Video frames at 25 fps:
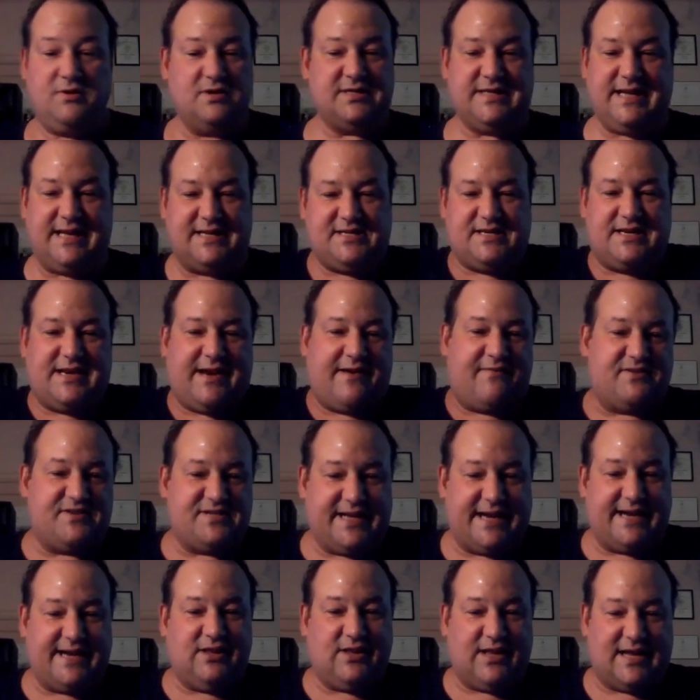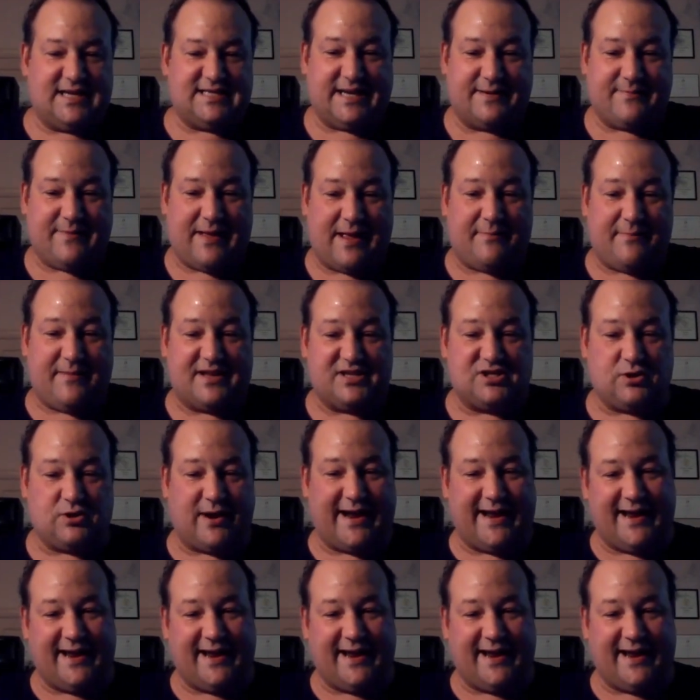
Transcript: those kids had never seen classic Batman.